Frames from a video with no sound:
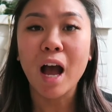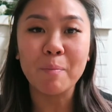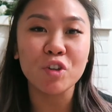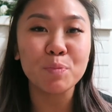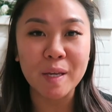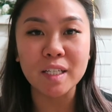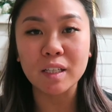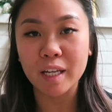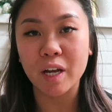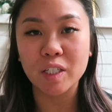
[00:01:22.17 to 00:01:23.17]
I'm just
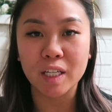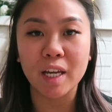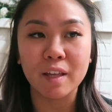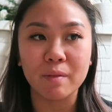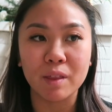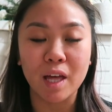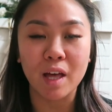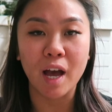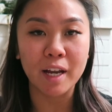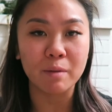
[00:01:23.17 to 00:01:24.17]
basically guaranteeing
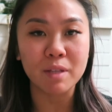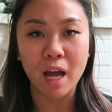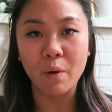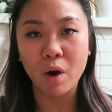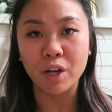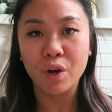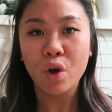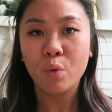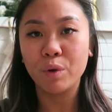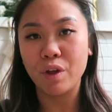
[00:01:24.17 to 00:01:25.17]
the items that I want
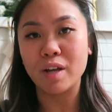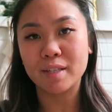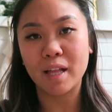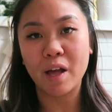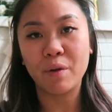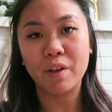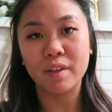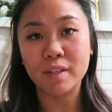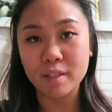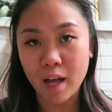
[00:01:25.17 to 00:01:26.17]
will not sell out in
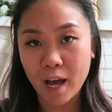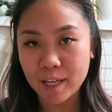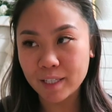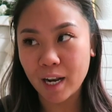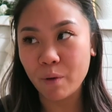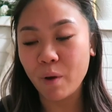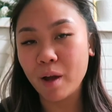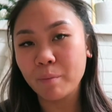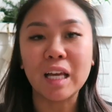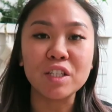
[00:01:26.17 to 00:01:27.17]
the size that I want.